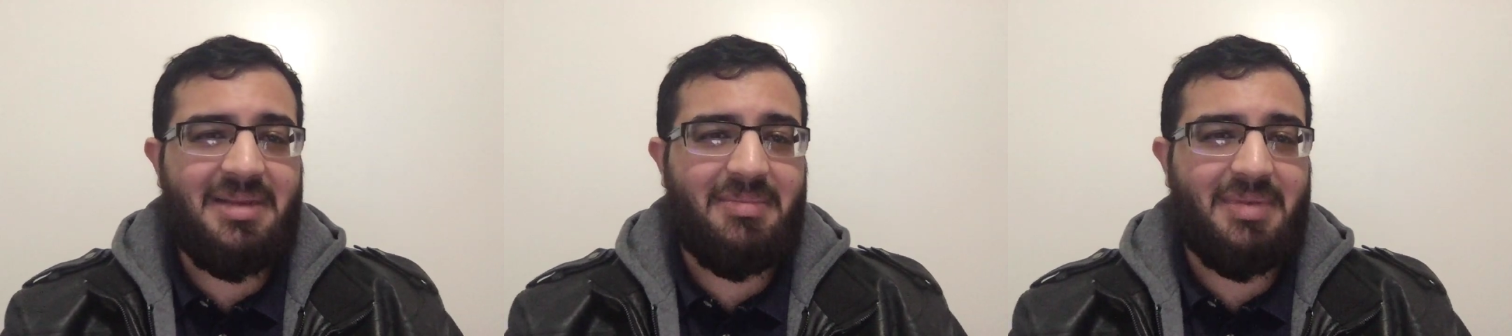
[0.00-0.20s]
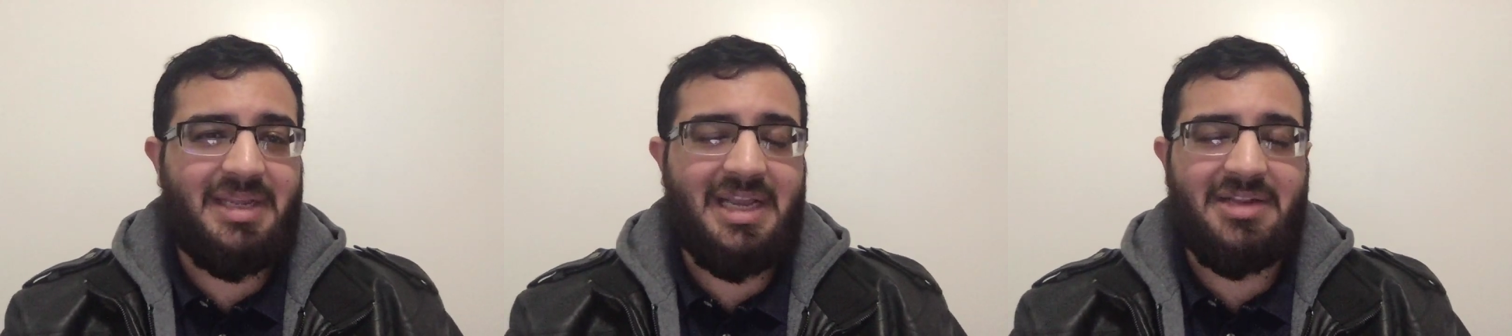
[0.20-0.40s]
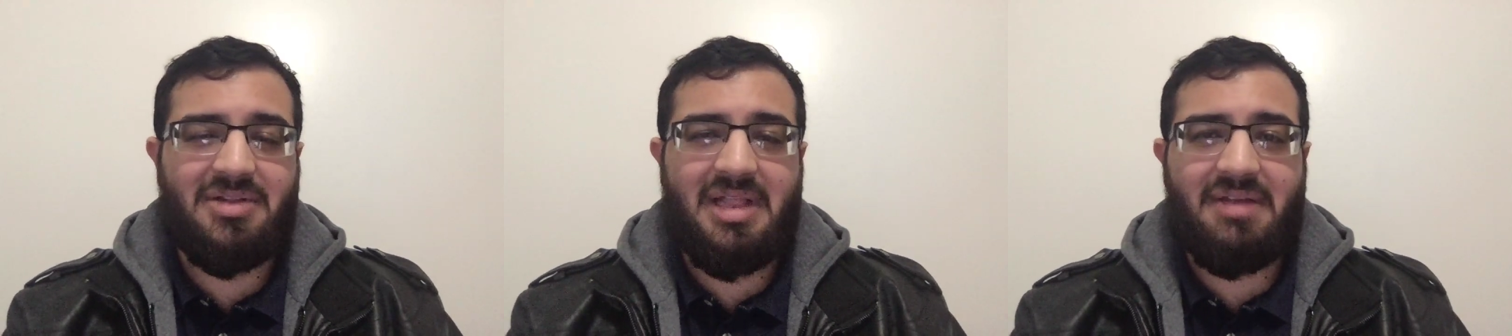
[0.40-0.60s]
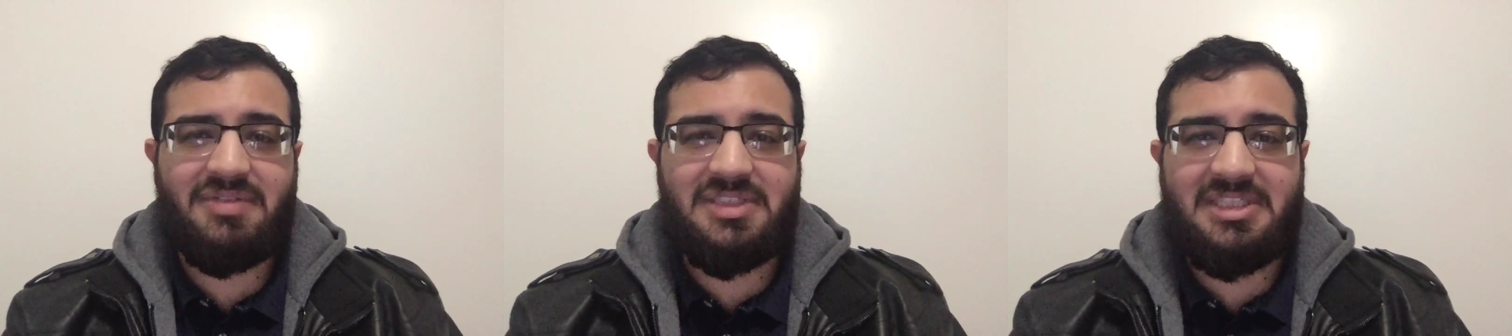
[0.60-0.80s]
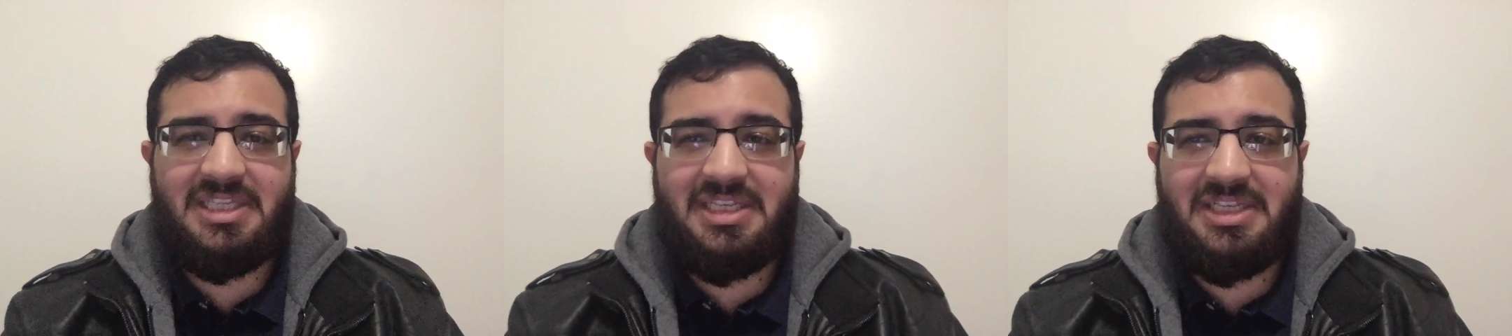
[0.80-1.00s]
but yeah, you'll have a
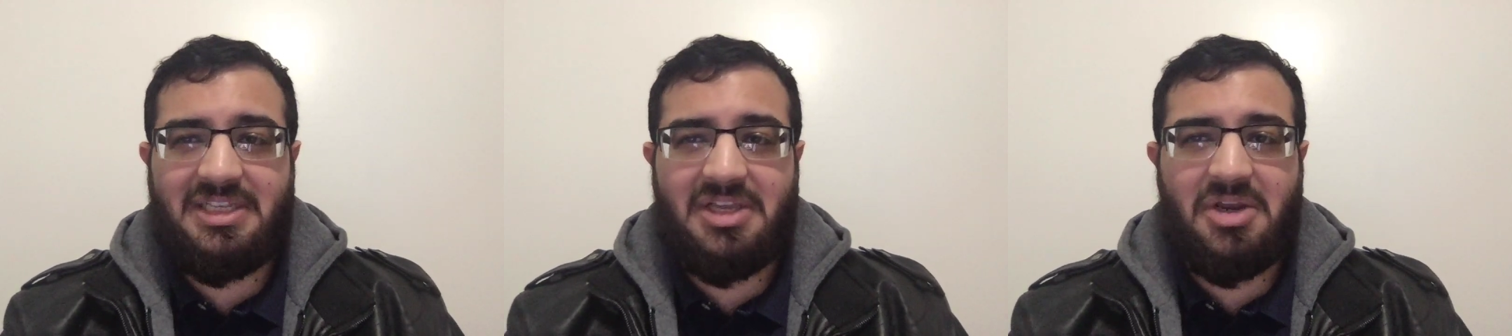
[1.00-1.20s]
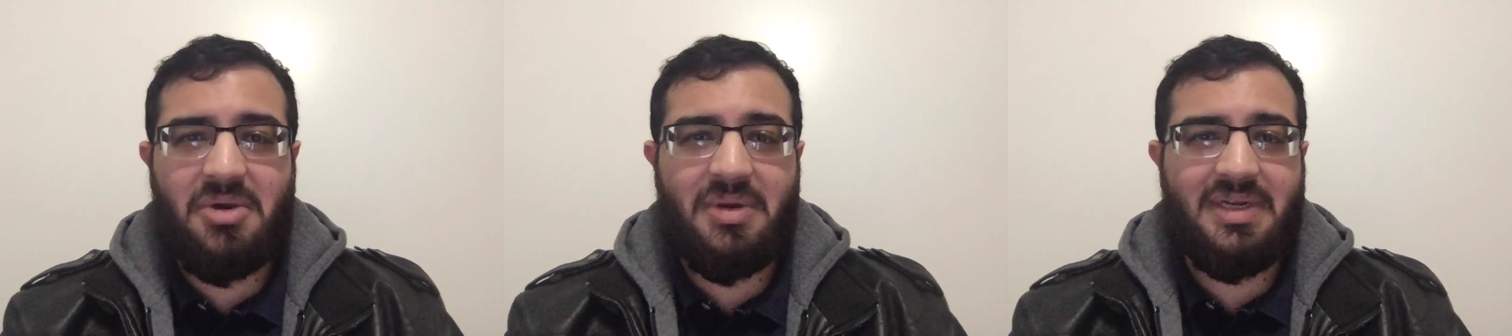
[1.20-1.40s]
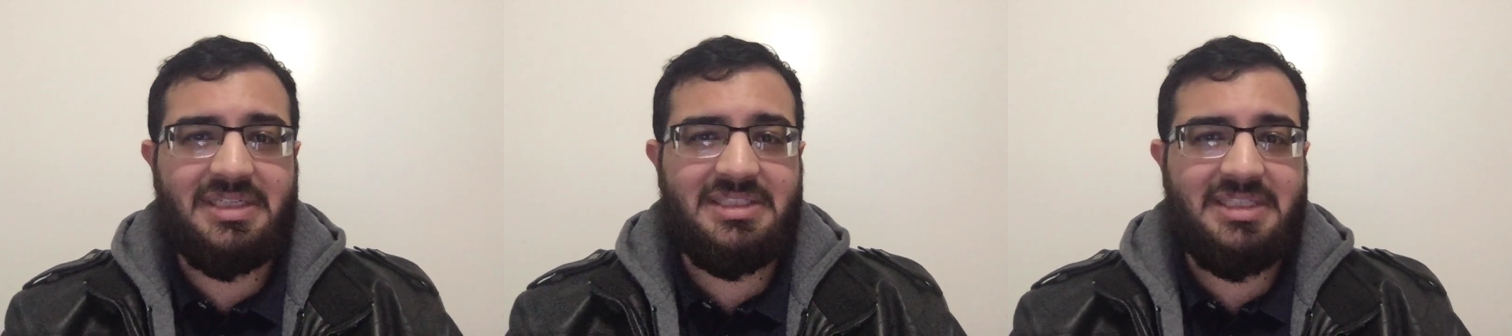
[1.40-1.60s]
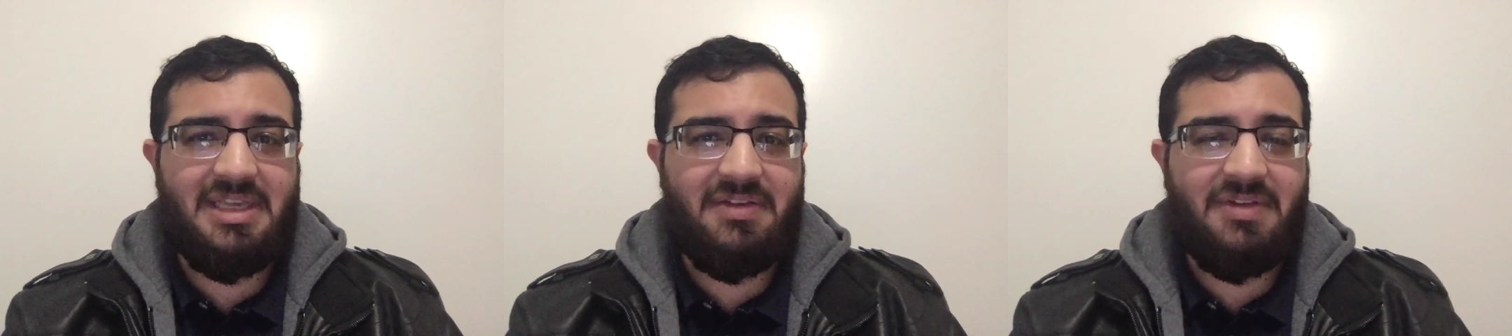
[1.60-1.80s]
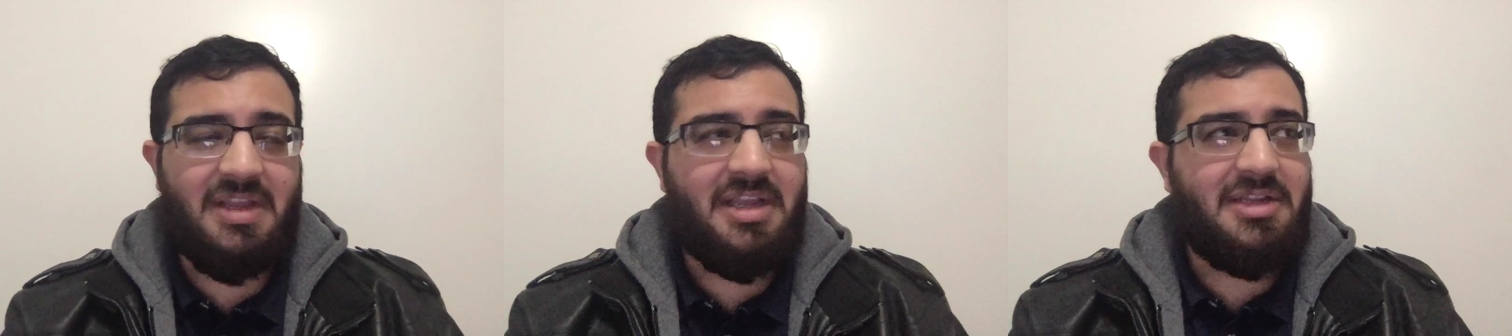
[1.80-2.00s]
CEO and a
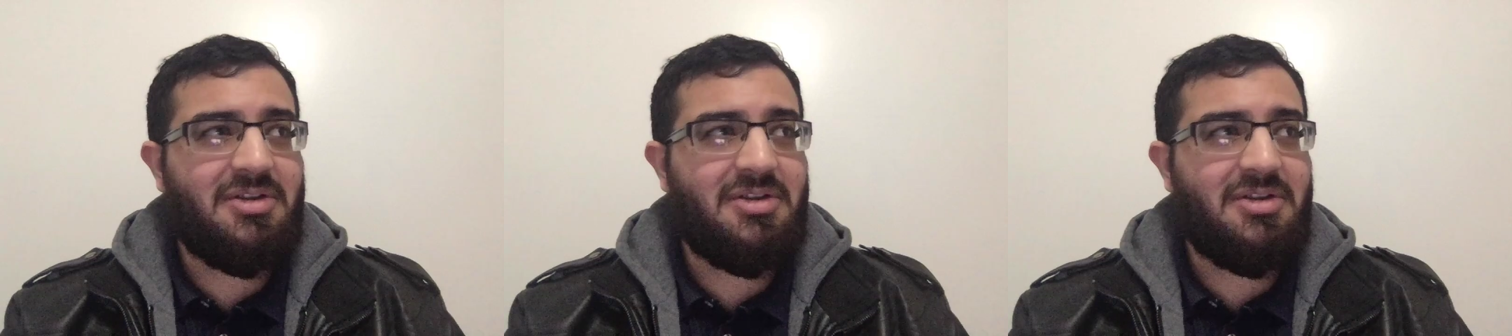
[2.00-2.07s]
CFO.